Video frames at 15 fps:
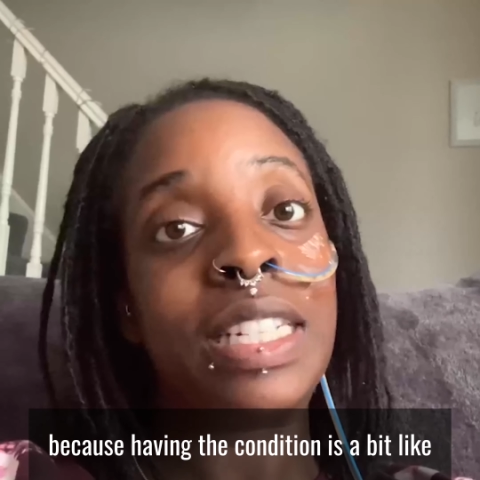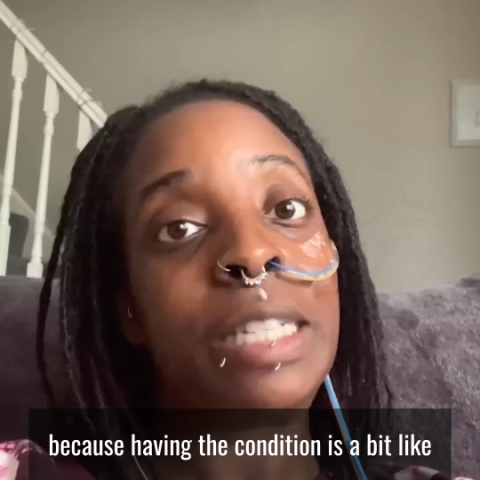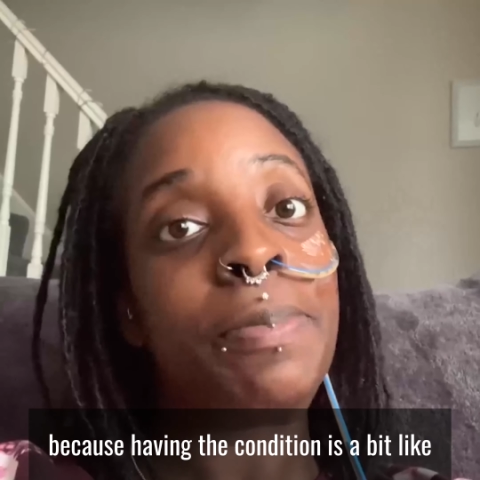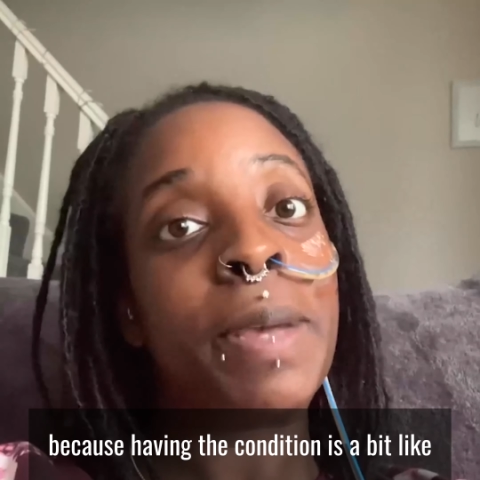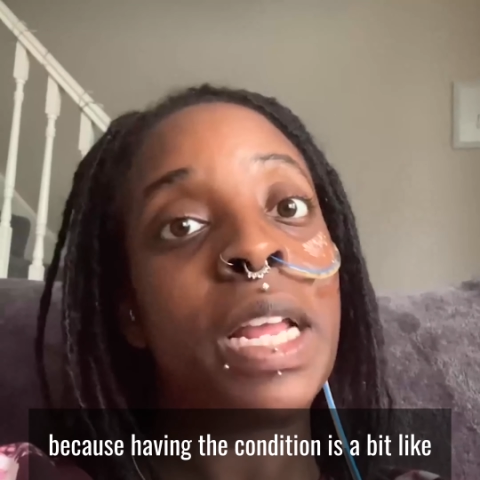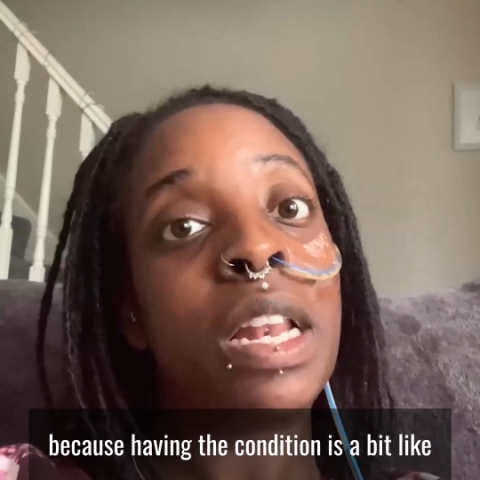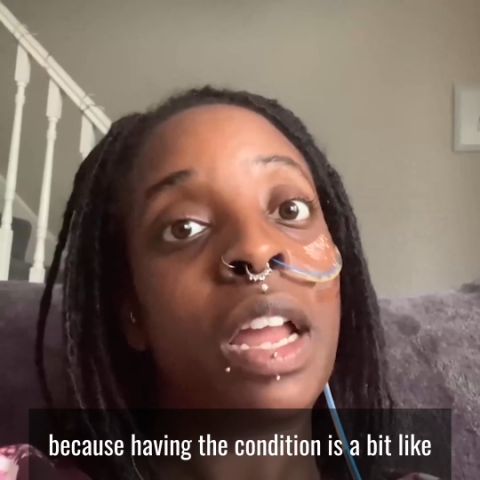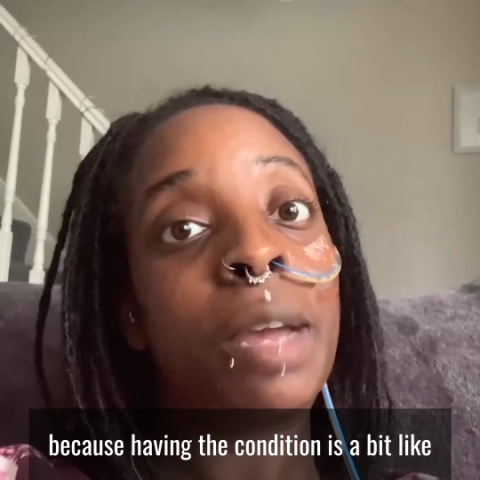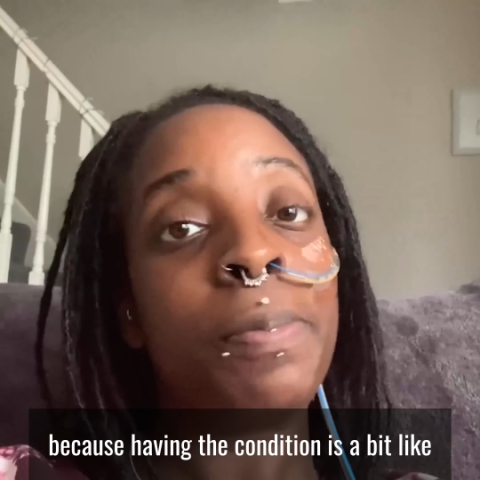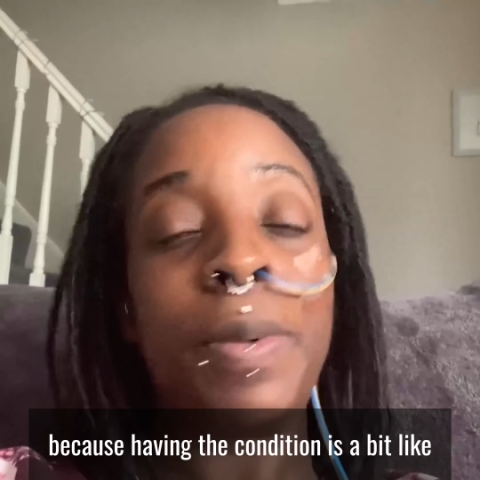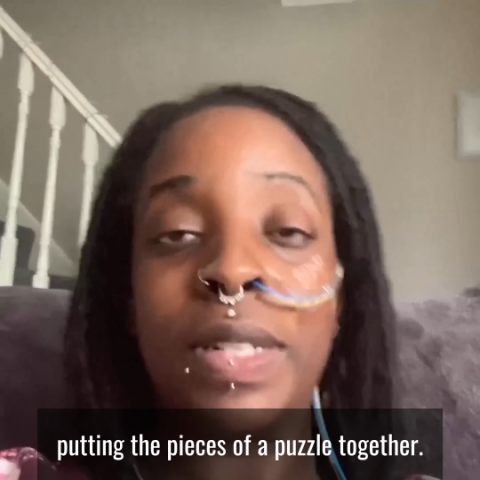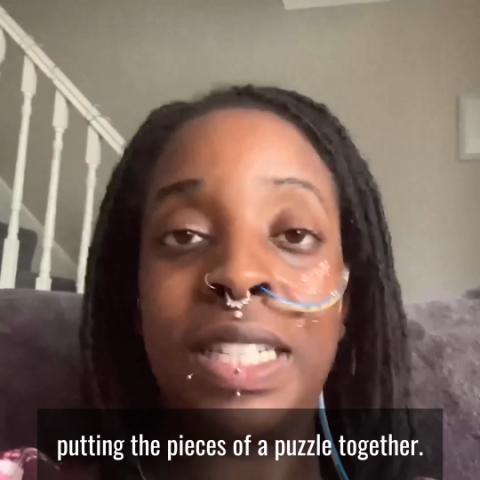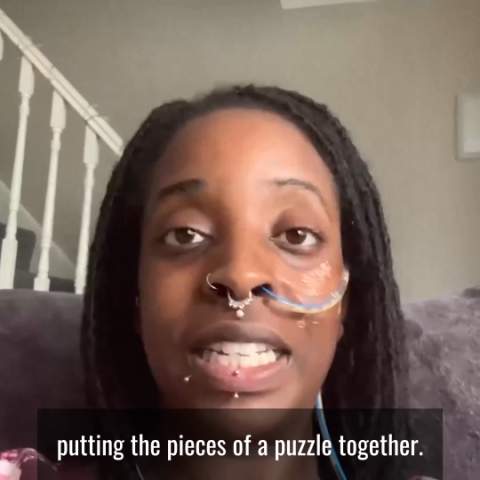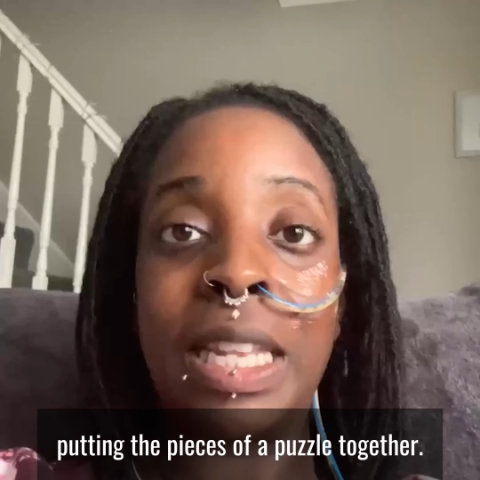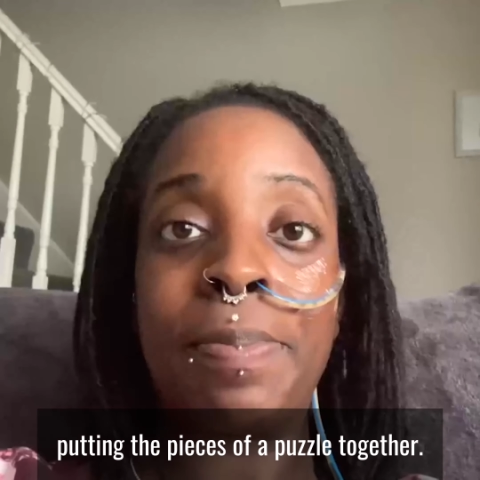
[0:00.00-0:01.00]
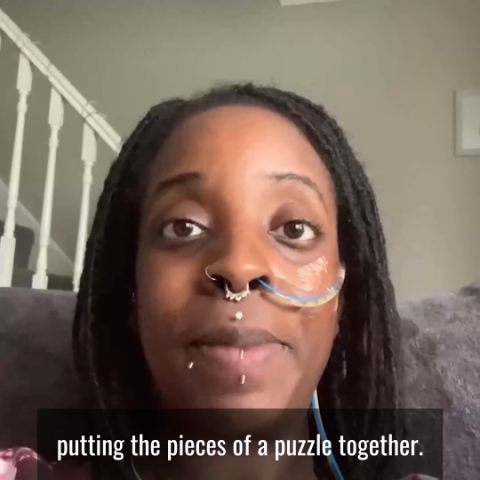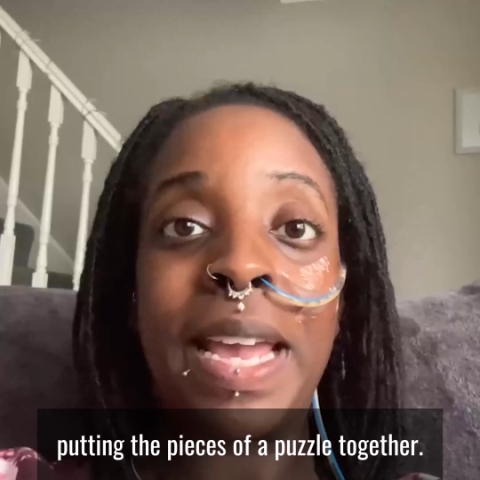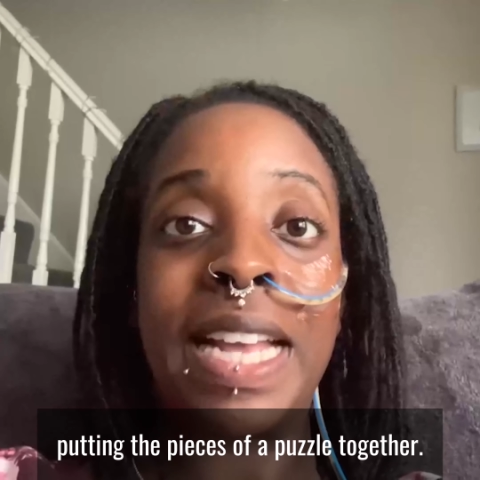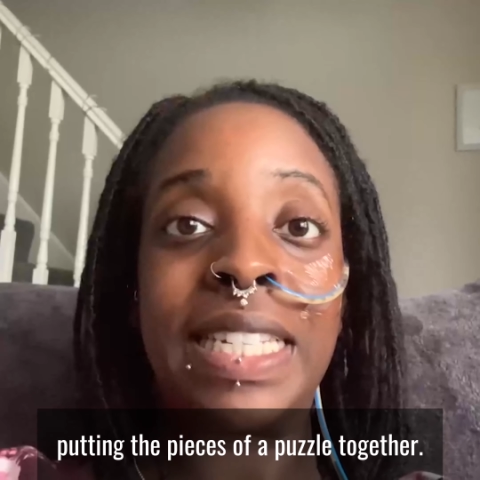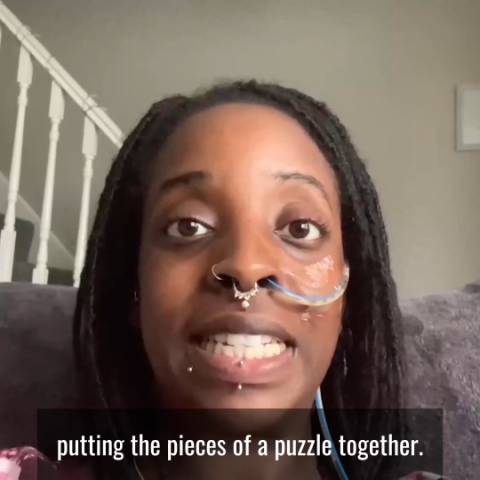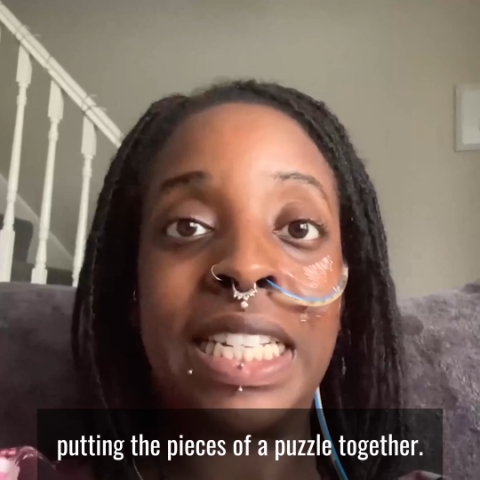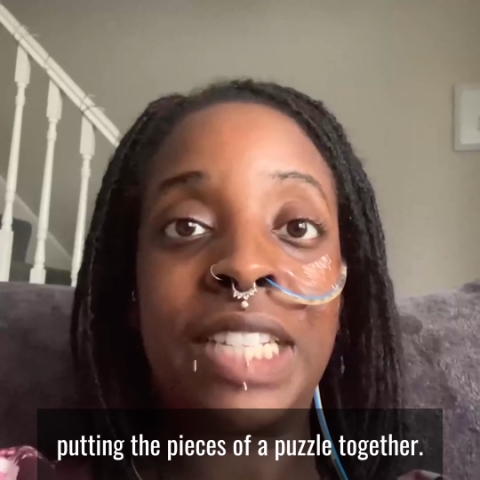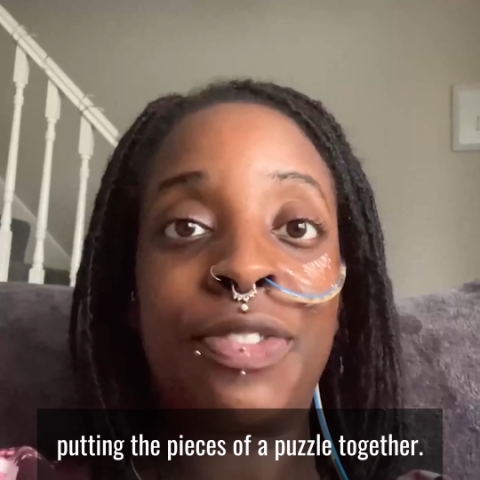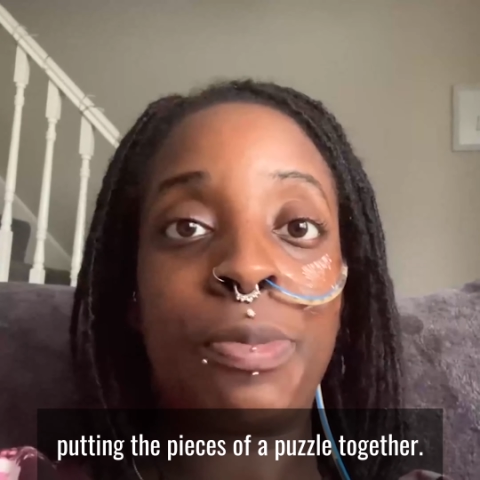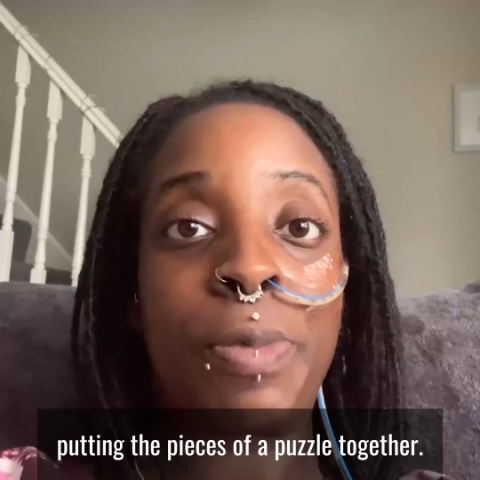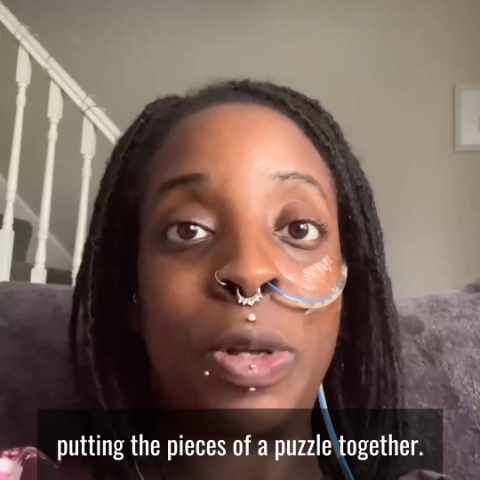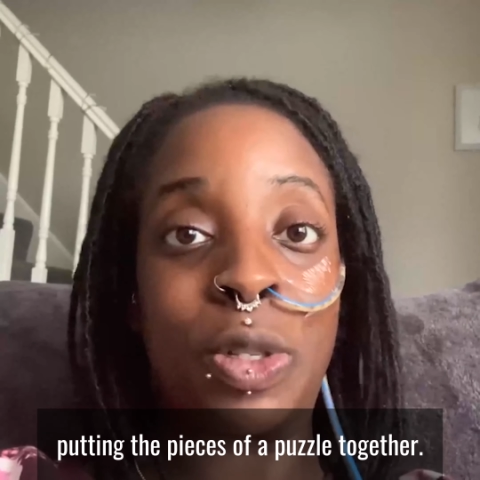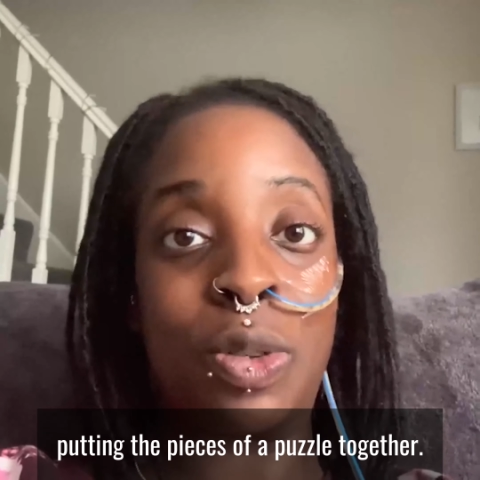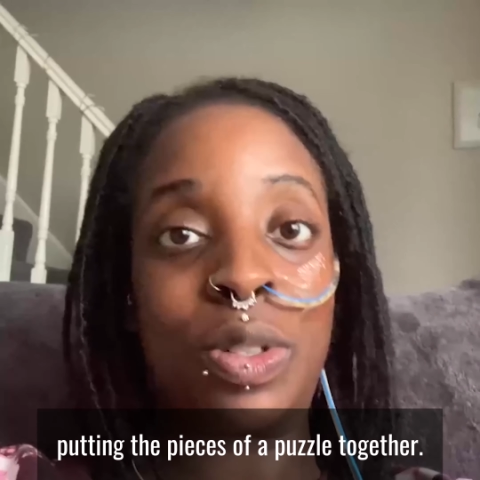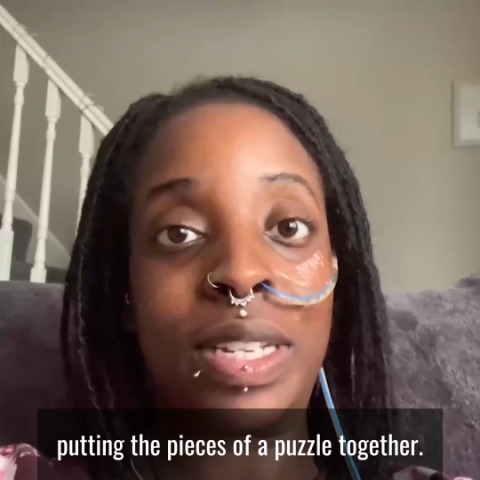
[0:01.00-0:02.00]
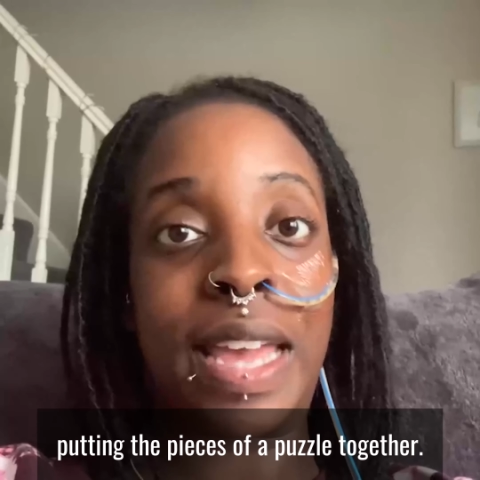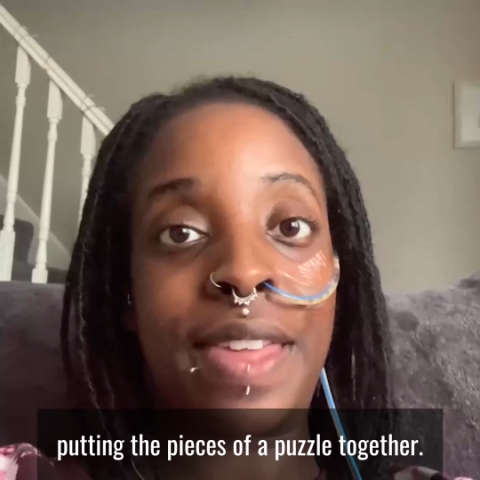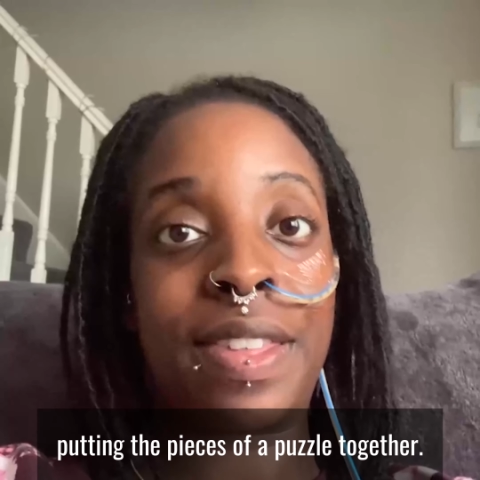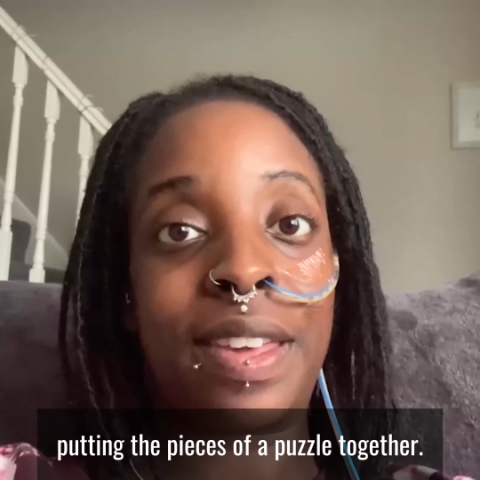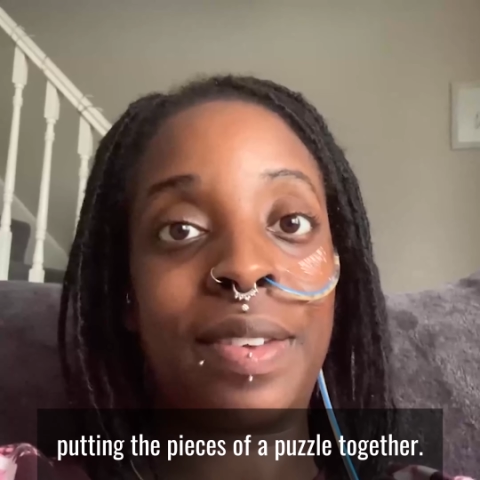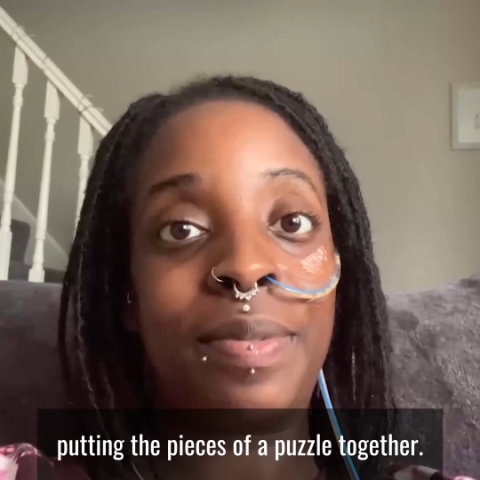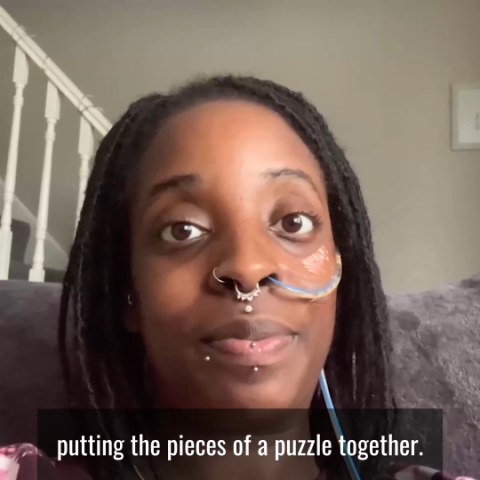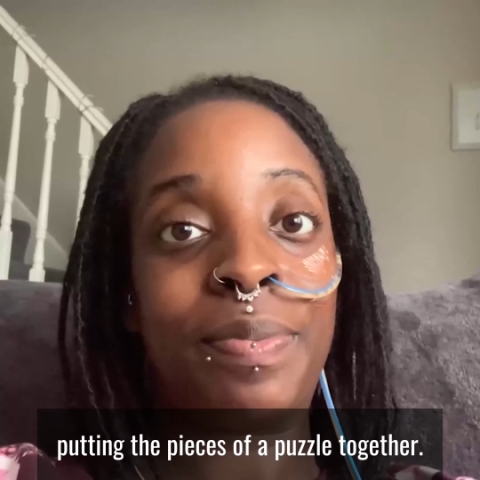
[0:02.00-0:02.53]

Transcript: is a bit like putting the pieces of a puzzle together.